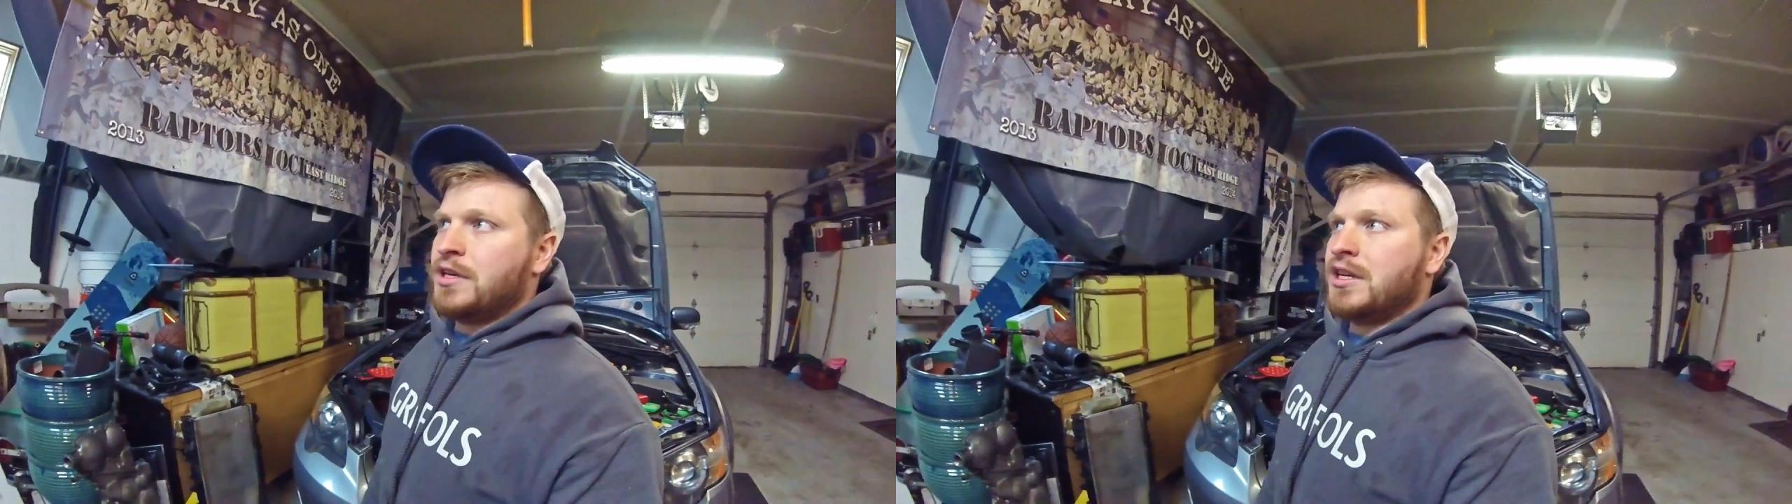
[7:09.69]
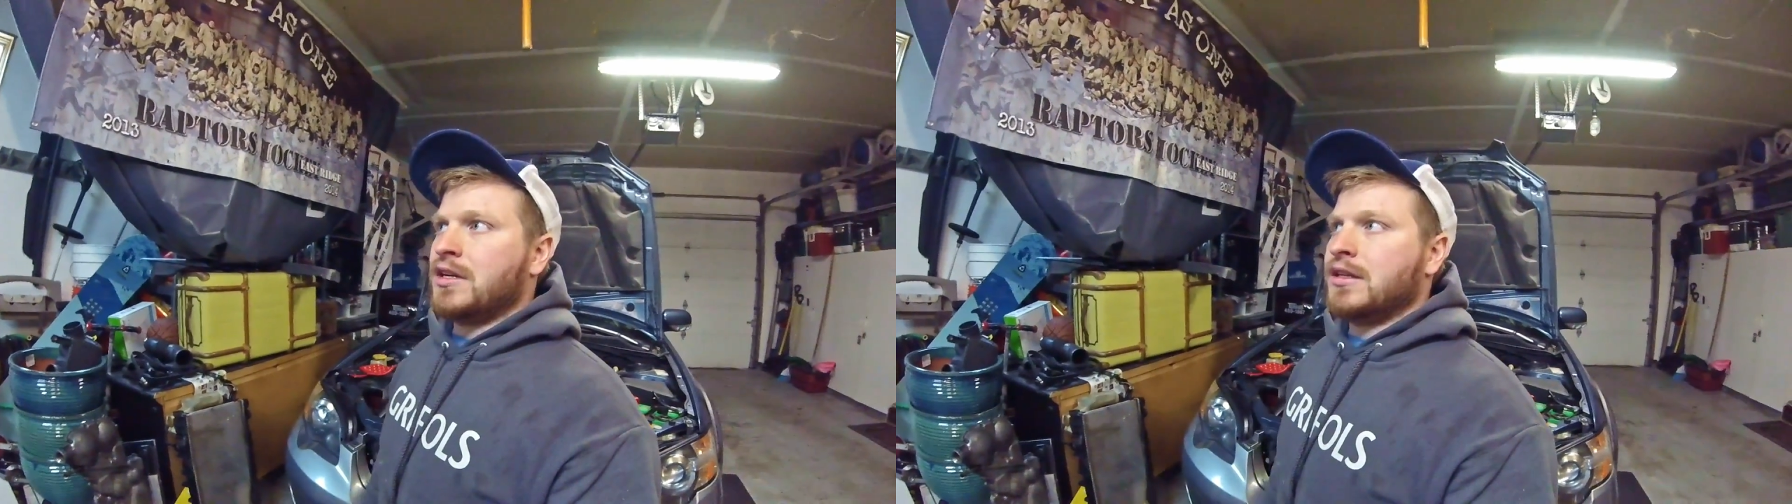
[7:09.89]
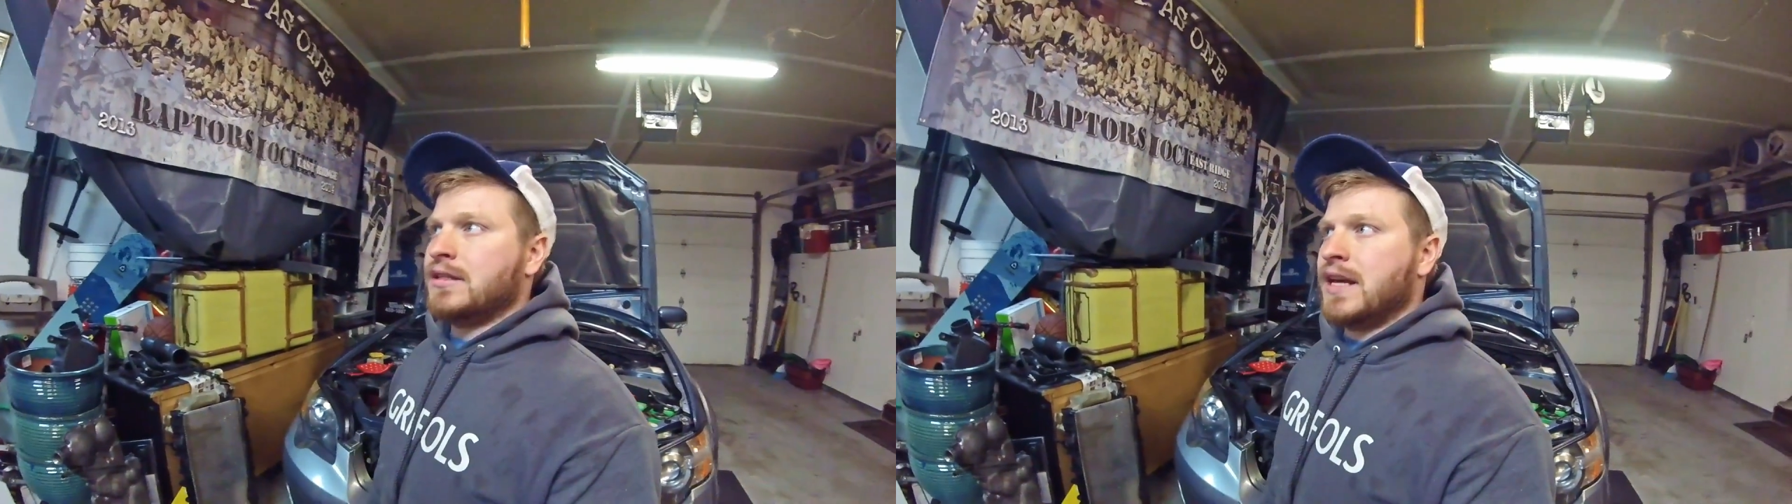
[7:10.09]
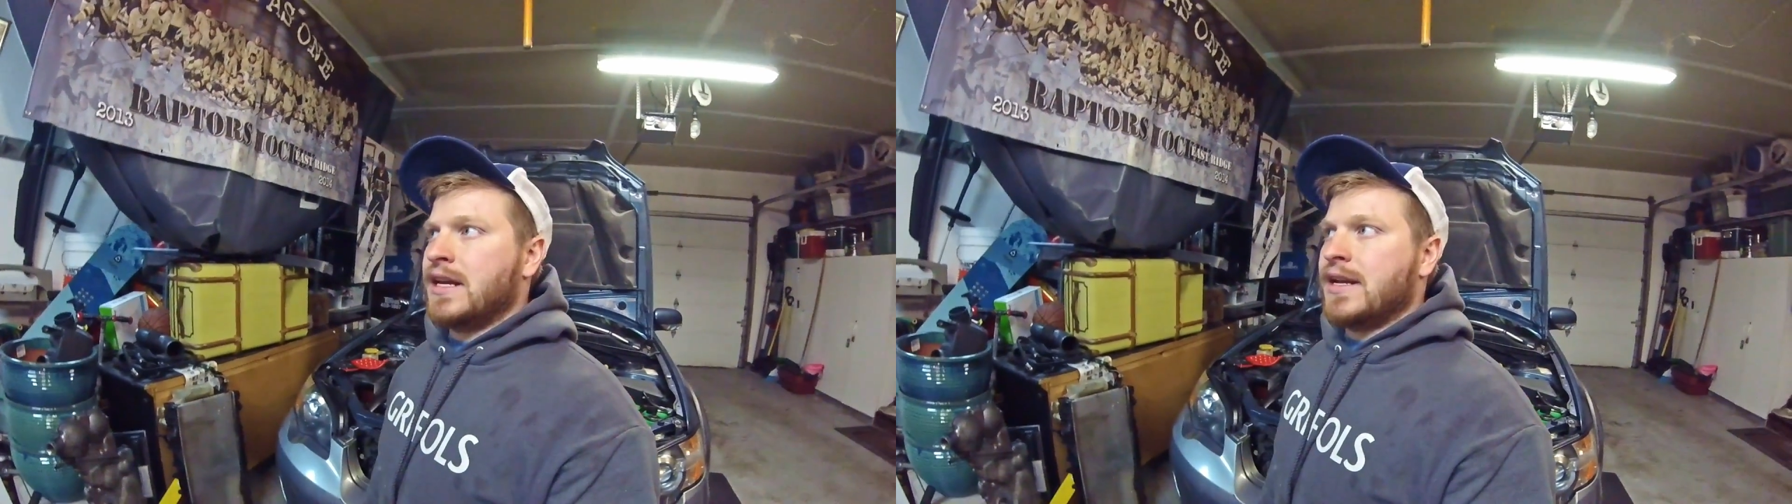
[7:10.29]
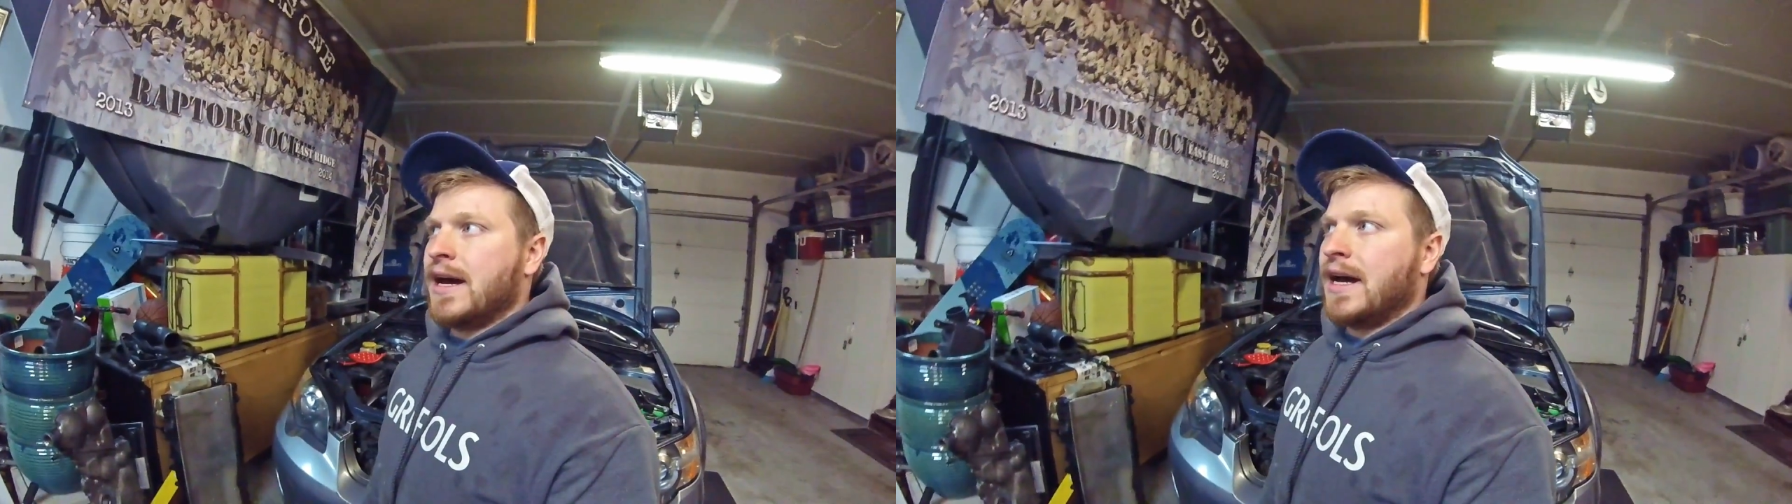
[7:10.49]
be on
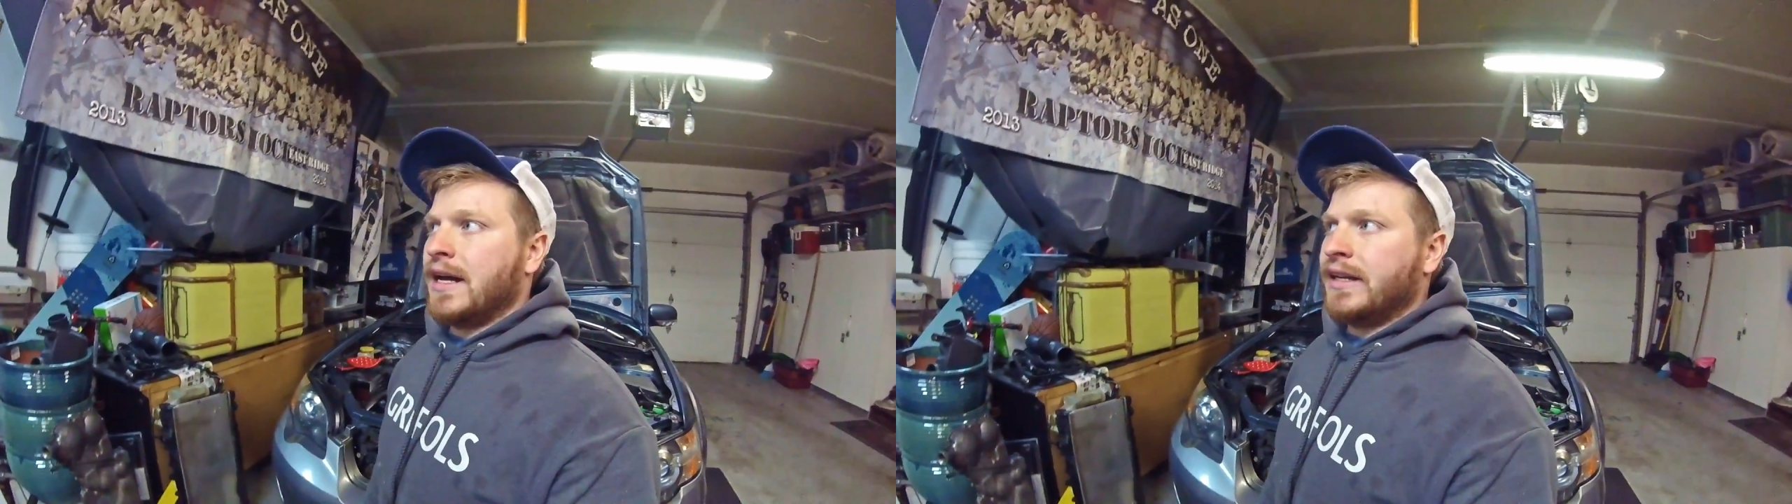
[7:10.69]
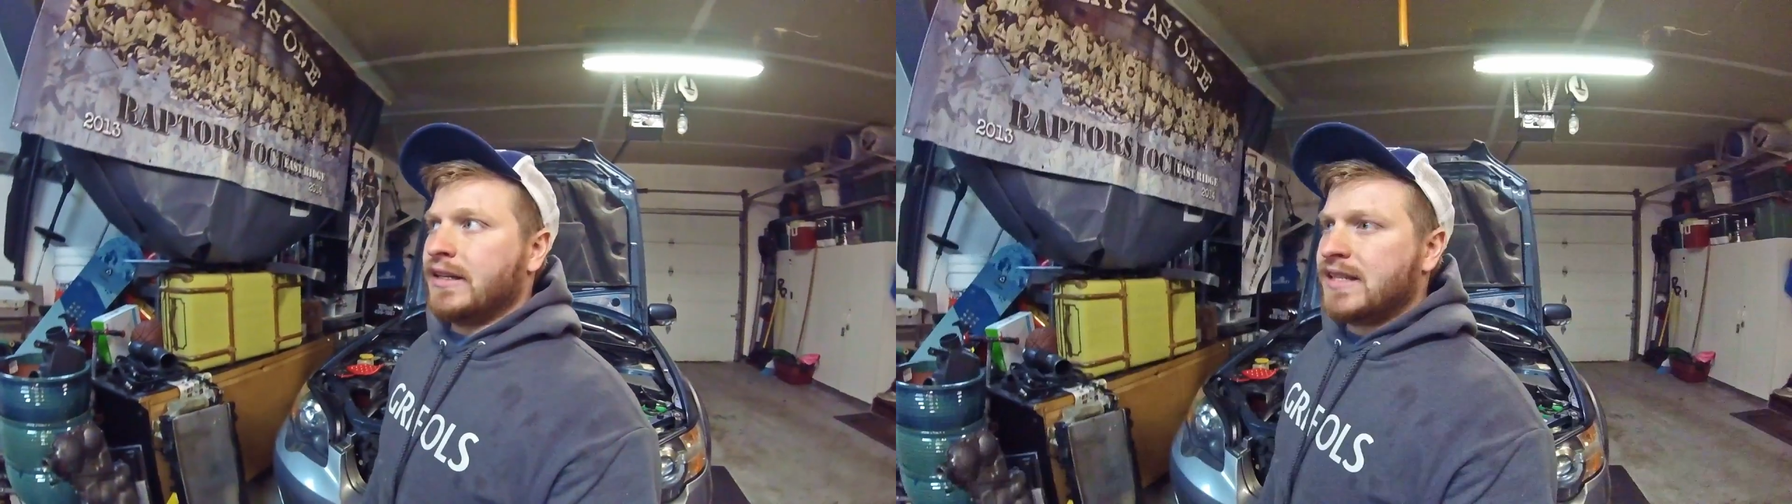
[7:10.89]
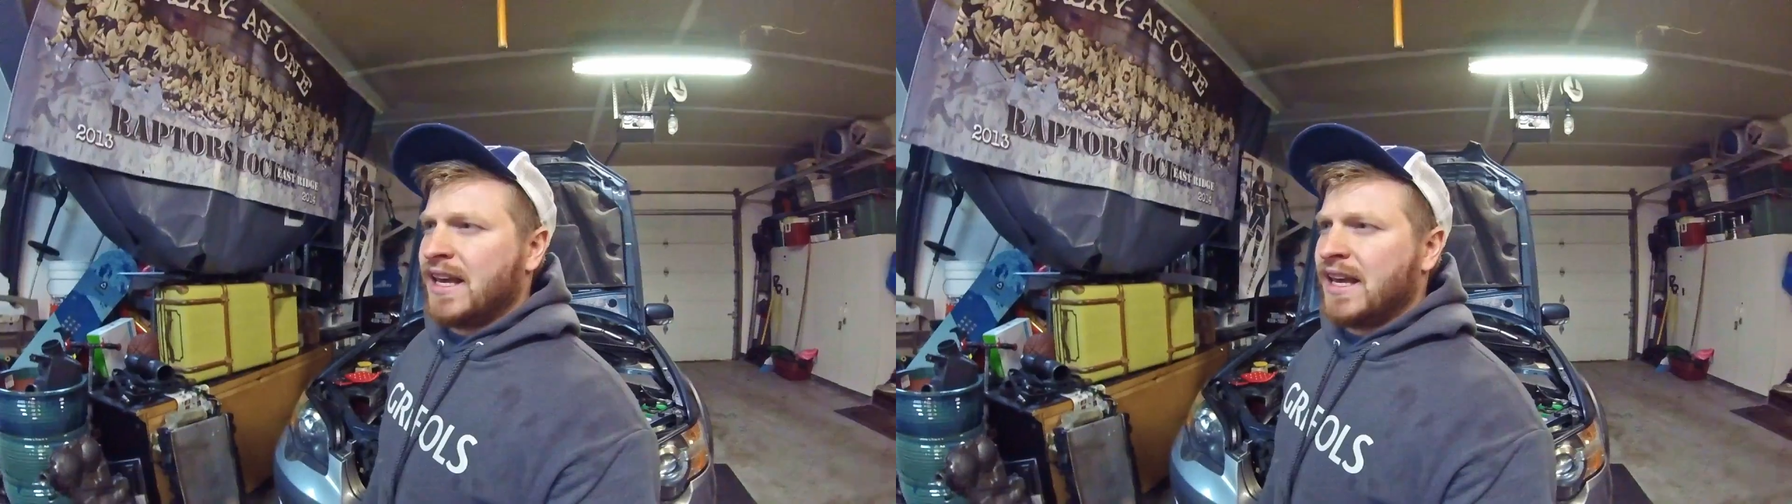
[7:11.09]
day 9,